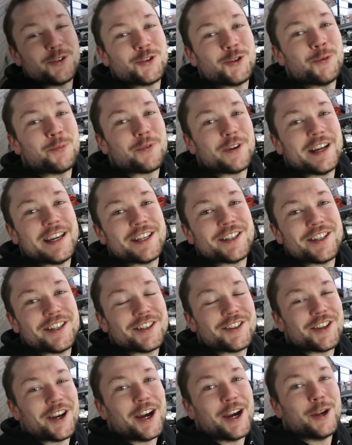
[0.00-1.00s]
Supra is
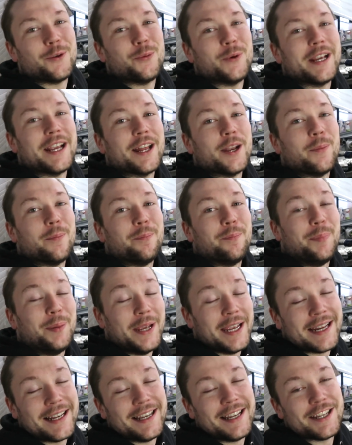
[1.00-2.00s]
inside. We got a
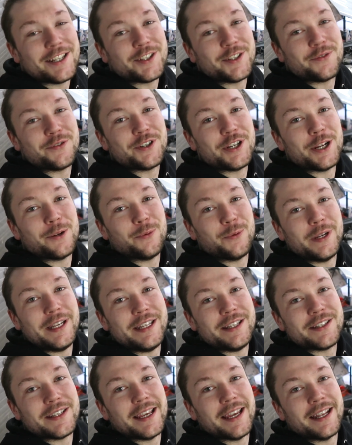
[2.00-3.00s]
big list of shit we
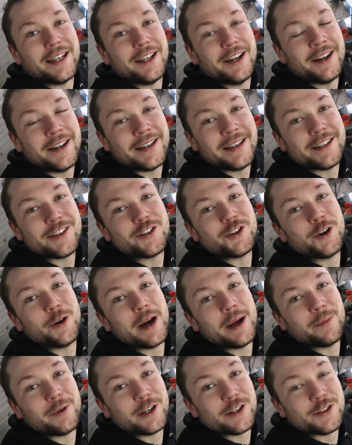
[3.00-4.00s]
need to get done. So
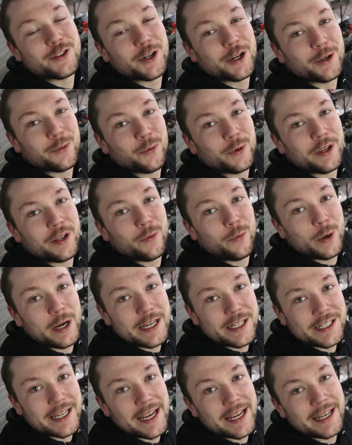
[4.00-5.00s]
I'm gonna start with the
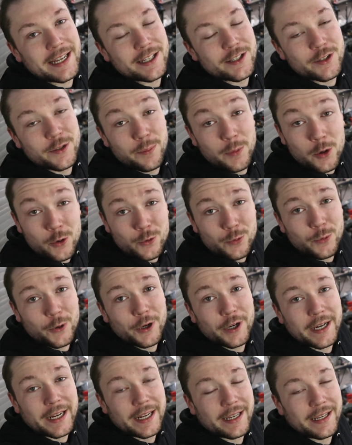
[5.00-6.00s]
wastegate. That's the most
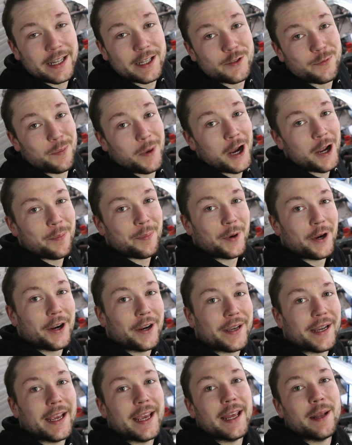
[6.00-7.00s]
work and that's my
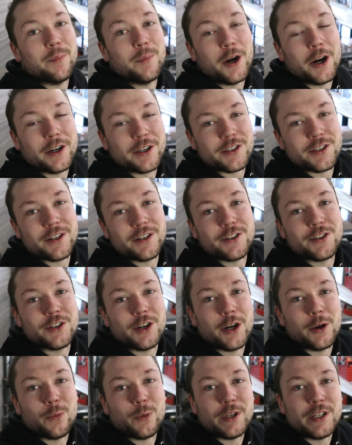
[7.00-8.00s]
part. And Mark is gonna
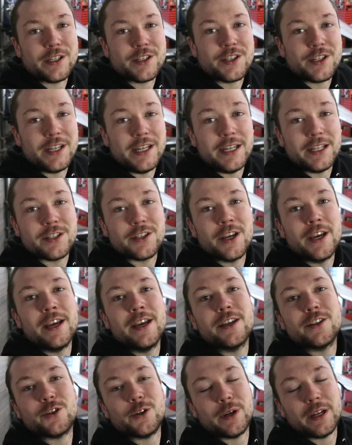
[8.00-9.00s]
start with the seats
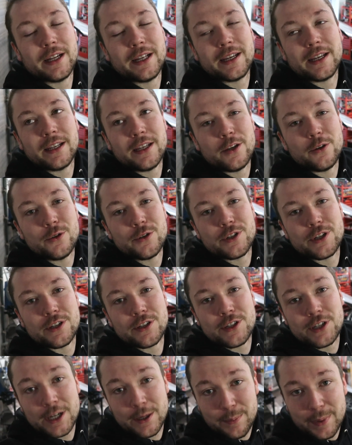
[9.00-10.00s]
so that he can use
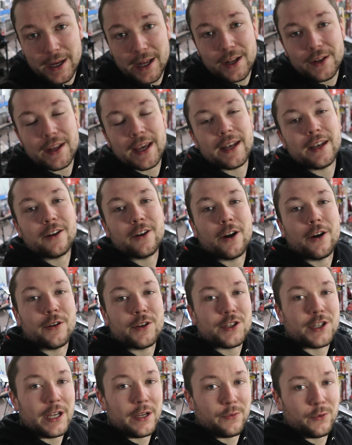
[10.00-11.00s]
his seatbelt and the car
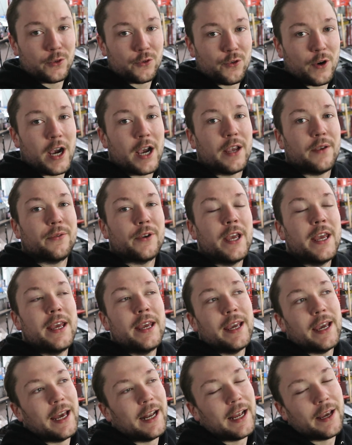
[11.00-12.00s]
is safe to drive.
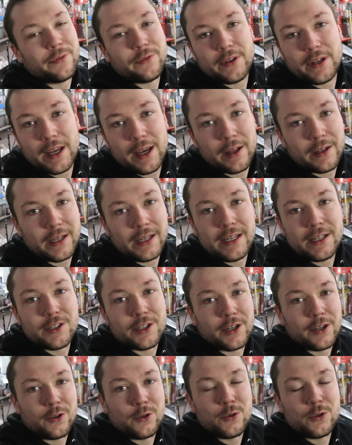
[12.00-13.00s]
And after that,
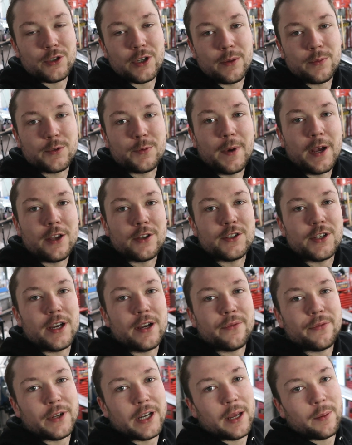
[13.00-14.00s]
he's gonna do some small
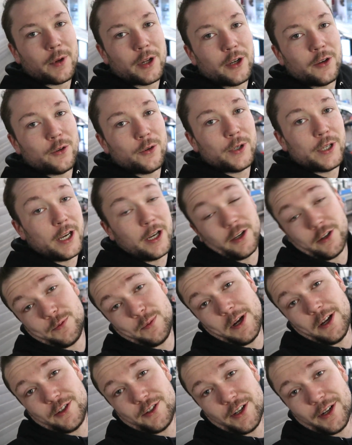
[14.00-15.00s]
stuff and I'm gonna do the other
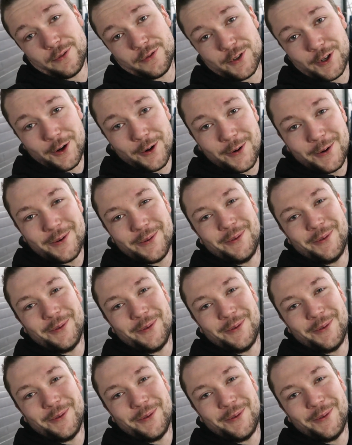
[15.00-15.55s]
small stuff. So